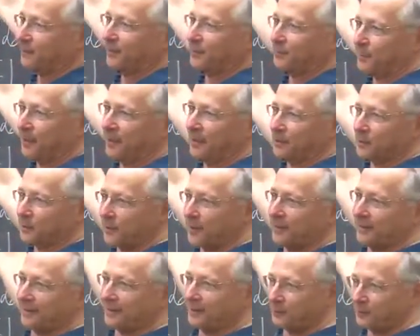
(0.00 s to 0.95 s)
of the page,
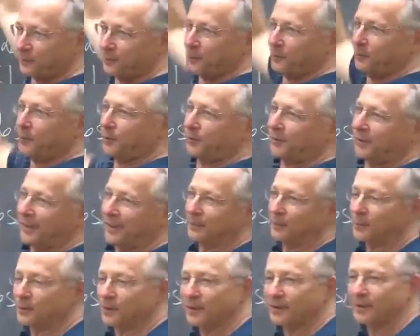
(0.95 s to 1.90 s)
right? And
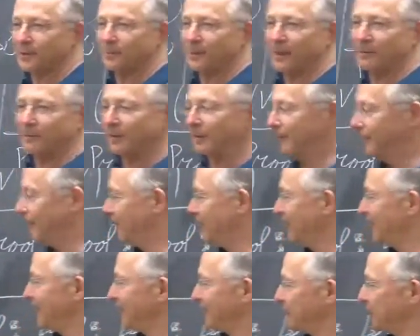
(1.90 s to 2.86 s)
248 was just above it.
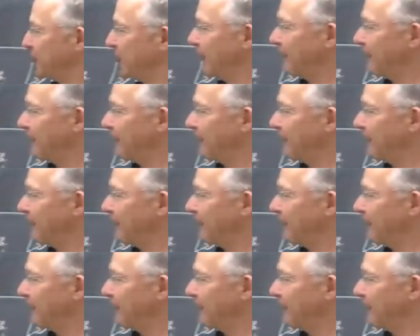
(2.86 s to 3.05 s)
So